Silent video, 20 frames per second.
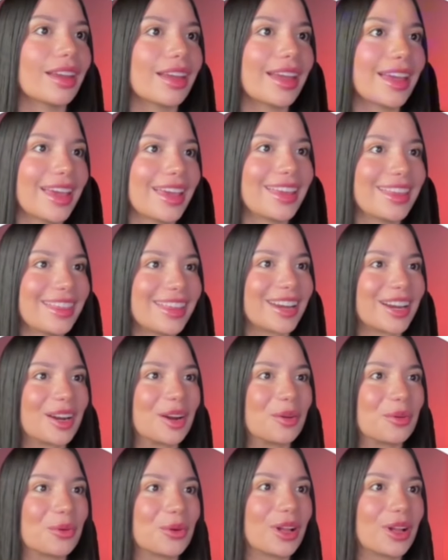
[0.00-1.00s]
Hey
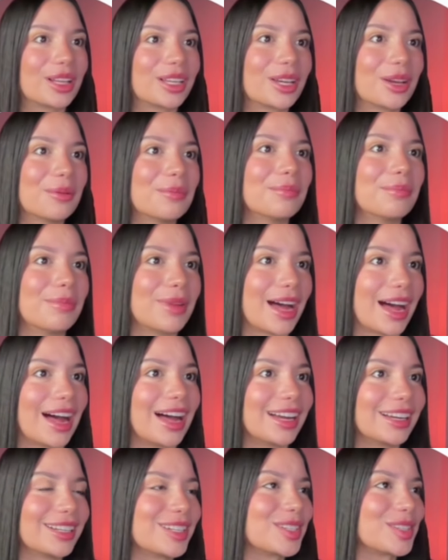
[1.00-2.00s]
there, welcome back.